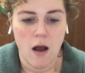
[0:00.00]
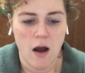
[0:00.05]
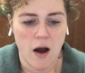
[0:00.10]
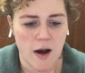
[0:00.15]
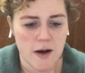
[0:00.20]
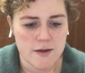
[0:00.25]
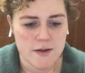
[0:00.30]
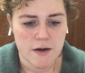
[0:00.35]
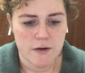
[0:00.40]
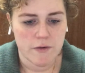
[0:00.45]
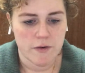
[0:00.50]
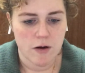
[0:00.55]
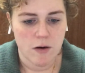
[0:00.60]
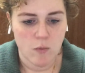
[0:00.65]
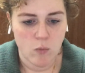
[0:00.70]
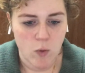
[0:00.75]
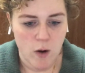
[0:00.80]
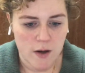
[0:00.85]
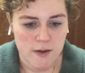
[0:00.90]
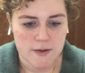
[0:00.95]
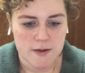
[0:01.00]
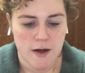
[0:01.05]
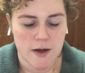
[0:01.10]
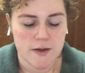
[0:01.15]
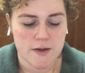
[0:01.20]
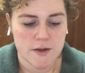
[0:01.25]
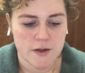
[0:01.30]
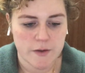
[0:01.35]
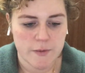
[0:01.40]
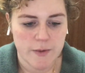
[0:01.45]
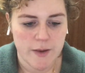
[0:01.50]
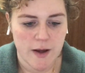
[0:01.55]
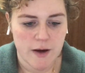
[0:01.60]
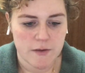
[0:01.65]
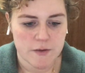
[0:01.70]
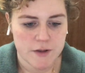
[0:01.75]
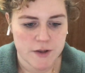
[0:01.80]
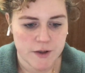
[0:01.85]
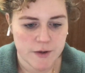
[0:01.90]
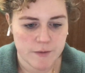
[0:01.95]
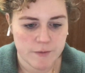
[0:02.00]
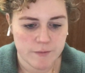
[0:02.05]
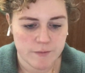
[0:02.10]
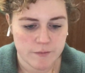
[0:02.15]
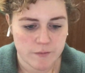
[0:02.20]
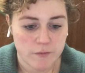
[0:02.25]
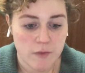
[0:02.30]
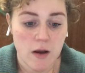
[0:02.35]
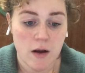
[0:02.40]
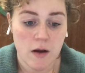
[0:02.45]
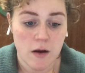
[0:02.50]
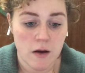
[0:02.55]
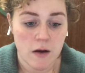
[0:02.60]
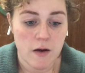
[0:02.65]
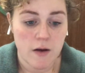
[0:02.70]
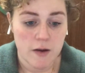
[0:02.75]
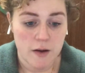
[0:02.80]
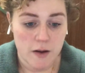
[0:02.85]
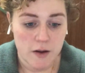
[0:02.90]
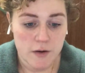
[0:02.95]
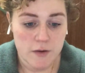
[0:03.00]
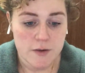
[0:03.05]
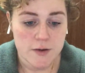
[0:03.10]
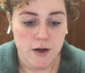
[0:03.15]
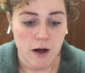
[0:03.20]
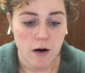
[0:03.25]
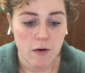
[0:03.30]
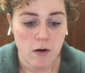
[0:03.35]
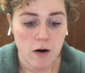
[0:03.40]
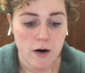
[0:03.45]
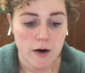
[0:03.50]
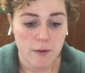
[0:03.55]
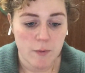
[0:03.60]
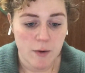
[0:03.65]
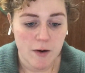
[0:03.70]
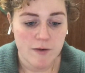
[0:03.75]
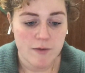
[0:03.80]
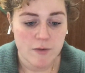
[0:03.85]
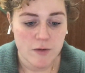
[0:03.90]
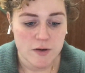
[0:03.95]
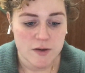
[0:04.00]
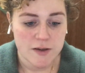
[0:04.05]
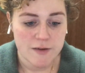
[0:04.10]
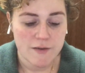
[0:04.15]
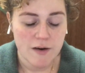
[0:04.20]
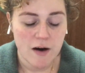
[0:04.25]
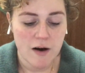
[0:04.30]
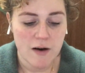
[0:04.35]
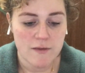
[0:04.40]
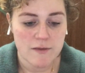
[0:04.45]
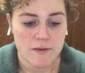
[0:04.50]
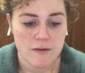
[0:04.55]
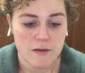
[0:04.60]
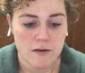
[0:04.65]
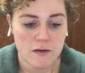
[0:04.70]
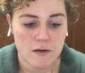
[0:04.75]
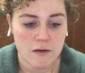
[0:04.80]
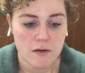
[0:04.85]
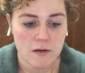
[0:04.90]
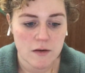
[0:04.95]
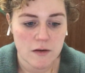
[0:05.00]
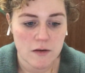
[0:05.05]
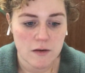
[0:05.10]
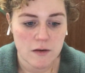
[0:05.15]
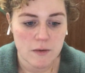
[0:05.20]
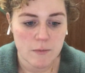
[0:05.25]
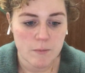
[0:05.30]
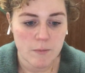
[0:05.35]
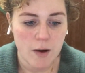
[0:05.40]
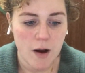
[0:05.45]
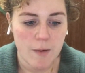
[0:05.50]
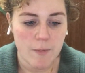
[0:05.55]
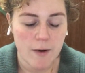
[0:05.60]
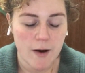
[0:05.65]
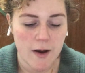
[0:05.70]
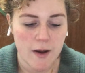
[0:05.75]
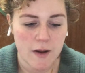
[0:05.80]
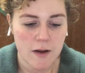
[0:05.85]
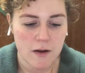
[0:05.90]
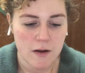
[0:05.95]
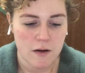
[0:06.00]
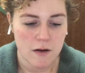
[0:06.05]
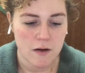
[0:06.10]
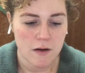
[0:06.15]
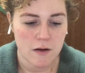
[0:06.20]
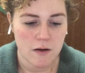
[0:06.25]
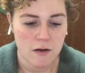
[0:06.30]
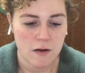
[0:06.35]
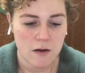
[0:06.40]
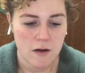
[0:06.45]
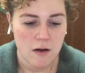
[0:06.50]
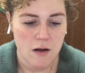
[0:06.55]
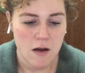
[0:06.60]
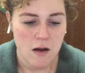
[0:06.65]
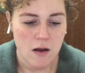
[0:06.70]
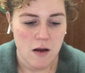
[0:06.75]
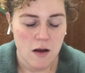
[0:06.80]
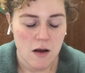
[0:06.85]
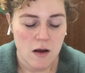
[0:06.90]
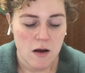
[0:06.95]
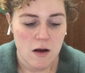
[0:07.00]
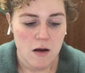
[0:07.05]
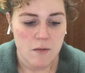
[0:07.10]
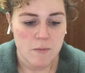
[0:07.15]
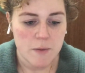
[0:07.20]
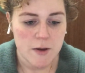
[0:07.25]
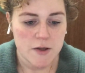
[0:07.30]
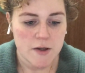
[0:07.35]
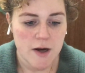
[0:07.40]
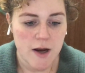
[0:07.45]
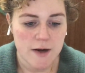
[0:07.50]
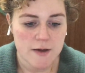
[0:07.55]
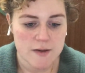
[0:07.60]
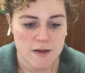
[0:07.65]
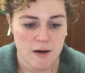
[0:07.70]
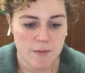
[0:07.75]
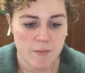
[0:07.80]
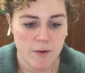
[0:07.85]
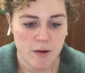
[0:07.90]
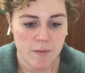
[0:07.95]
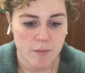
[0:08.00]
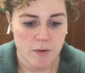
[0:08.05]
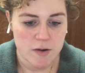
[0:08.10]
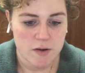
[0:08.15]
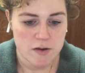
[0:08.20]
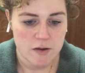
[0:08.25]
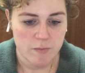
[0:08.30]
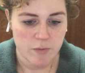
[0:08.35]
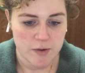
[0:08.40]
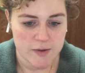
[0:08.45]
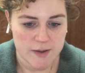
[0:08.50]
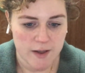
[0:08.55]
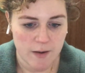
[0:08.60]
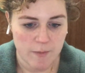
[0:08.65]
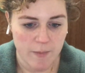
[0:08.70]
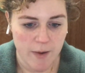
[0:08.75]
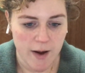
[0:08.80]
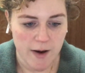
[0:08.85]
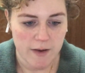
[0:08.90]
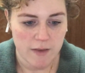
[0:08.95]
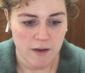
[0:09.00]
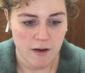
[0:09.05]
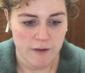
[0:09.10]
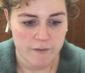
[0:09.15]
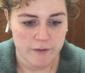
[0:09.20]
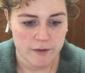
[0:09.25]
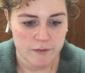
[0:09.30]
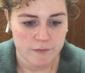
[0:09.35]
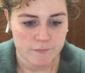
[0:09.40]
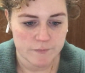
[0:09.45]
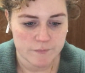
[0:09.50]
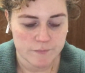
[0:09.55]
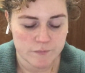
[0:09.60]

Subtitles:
I don't know what I'd do without you. You'd go on at 1:45. Bye-bye. Midge hangs up and puts the brisket back in the oven.